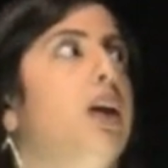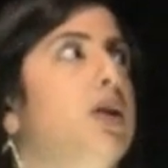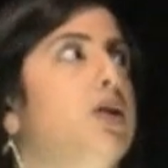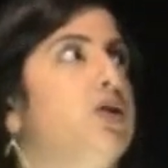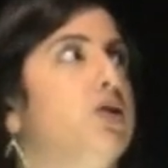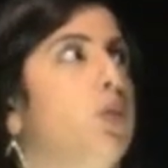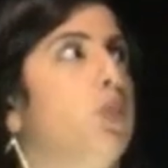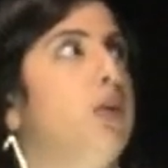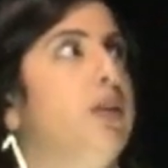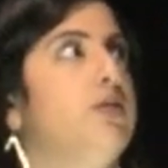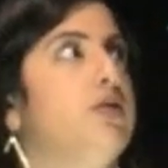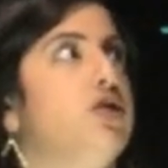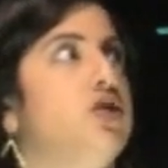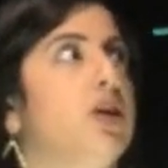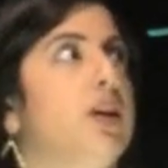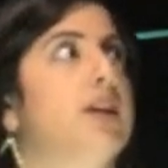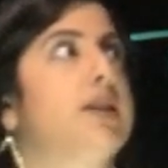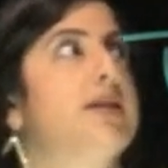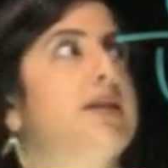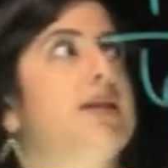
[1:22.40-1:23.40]
So we've
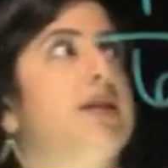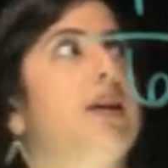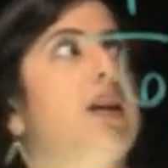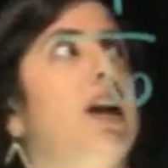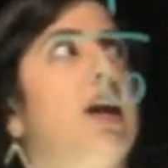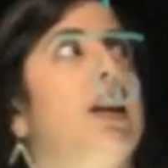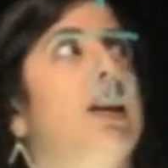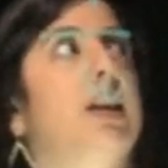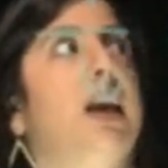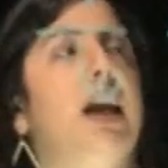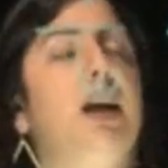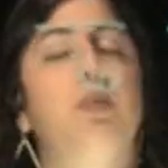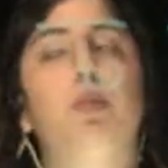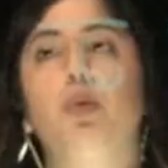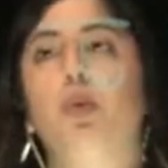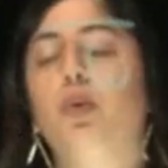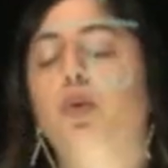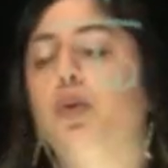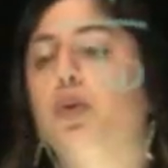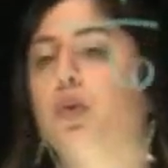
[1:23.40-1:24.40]
just
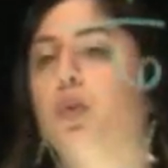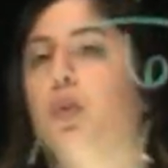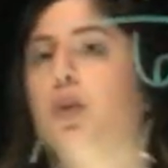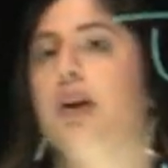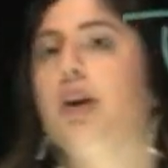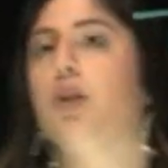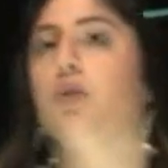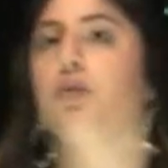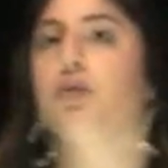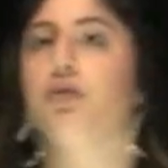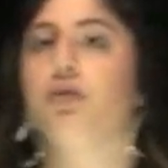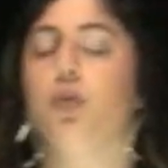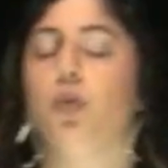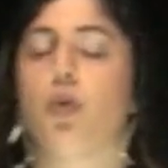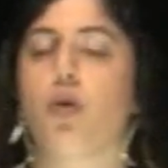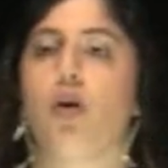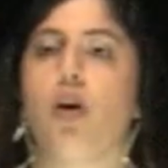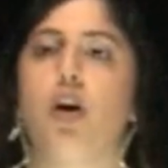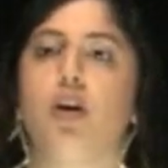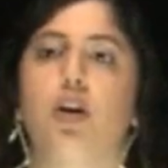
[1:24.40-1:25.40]
labeled 3 over
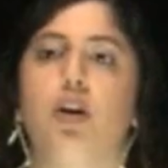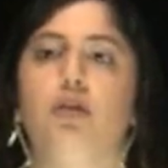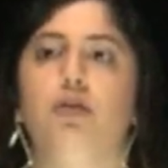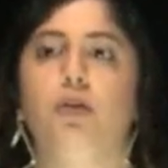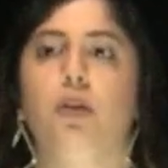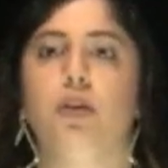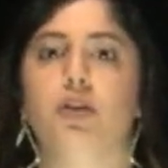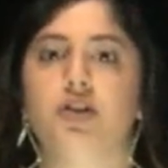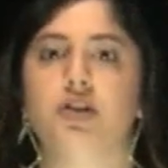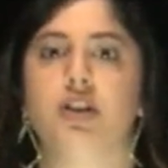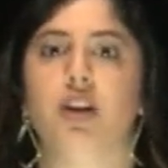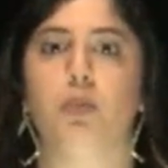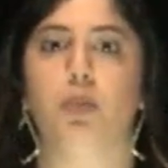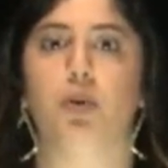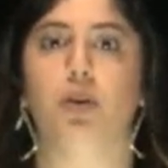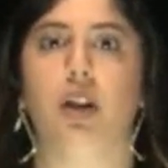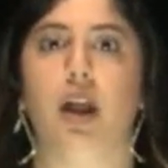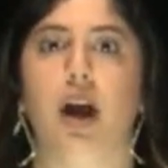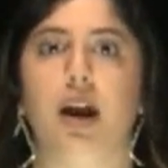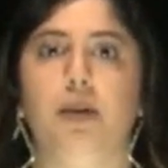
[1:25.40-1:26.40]
4 on our first
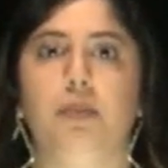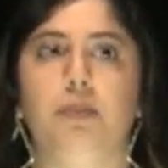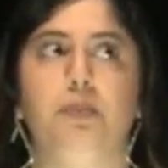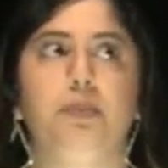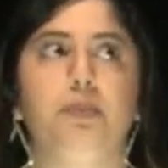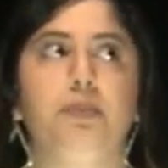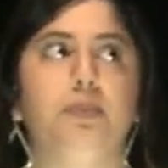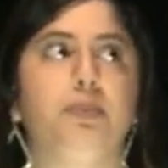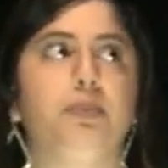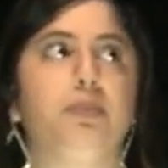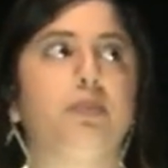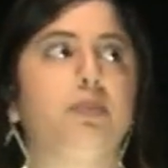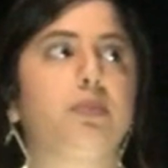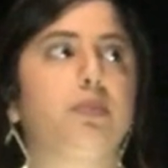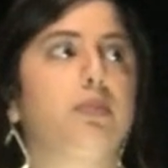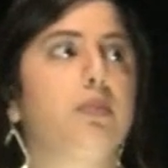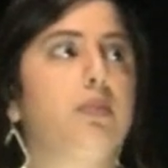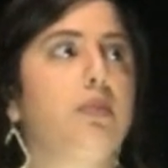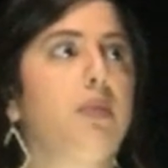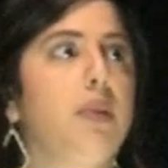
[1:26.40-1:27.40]
number line.
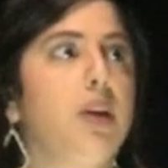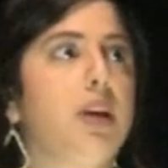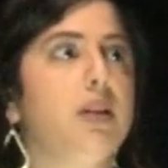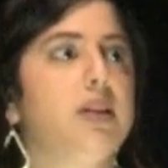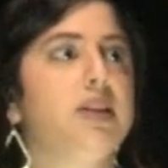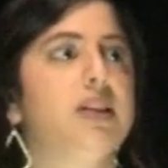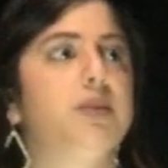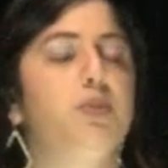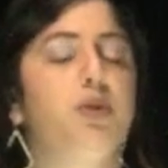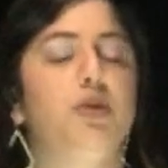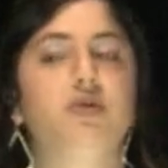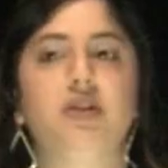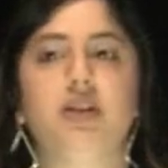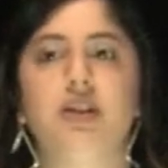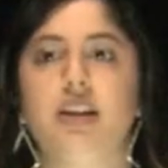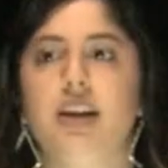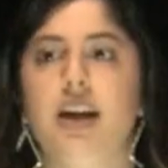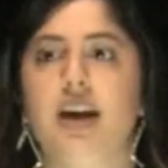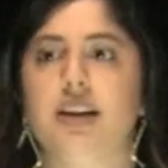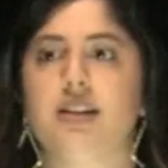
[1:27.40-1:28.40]
Let's move to
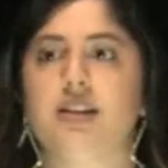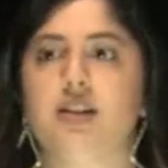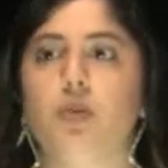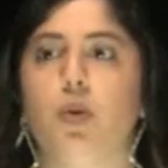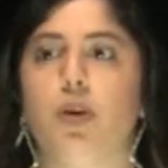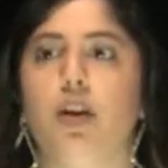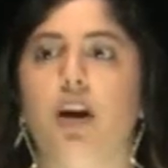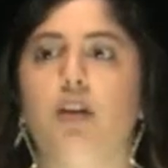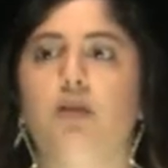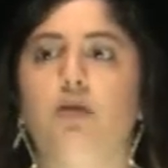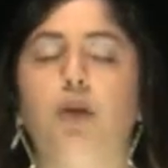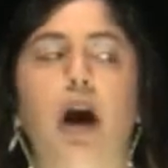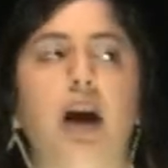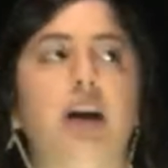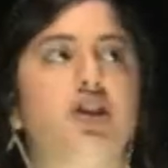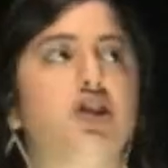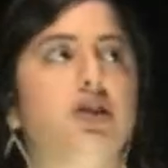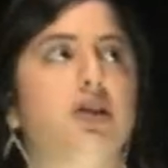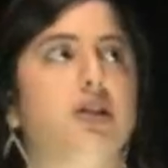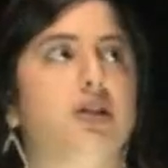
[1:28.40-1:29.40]
the next one. Our
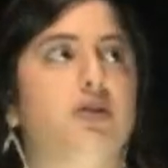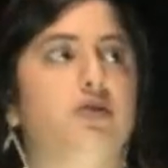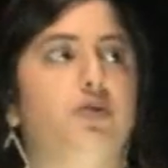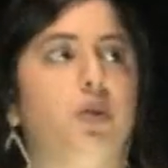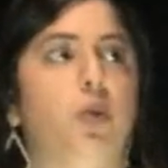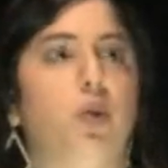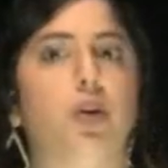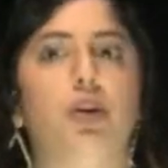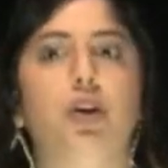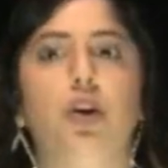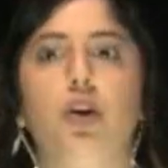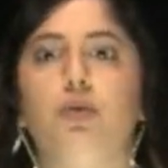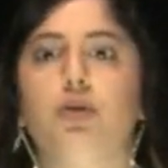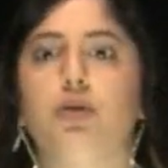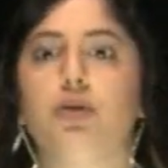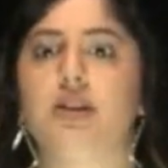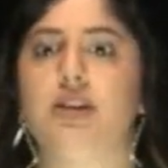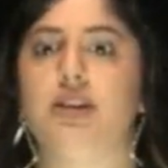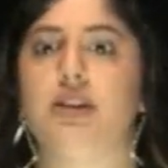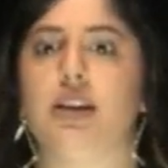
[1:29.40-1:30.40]
fraction is 4
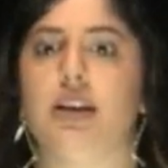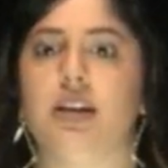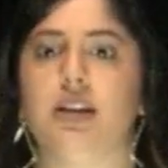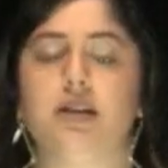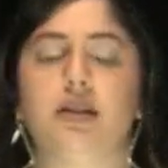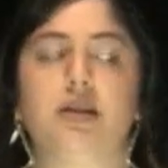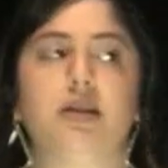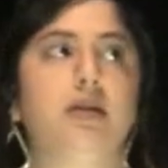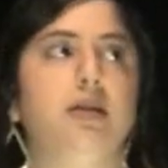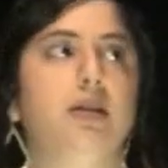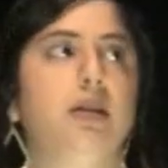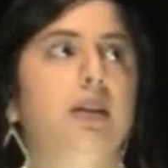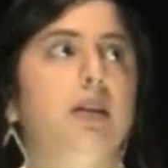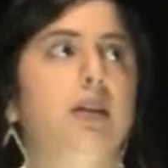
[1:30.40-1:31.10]
over 6.